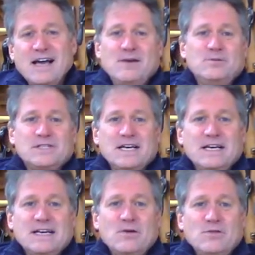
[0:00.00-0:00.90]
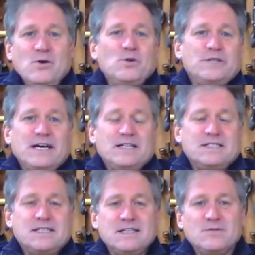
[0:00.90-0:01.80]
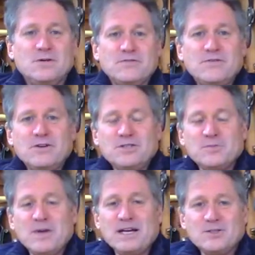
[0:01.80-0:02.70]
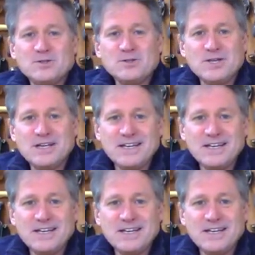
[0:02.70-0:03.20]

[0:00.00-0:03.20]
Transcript: it was like the old days with the furniture masters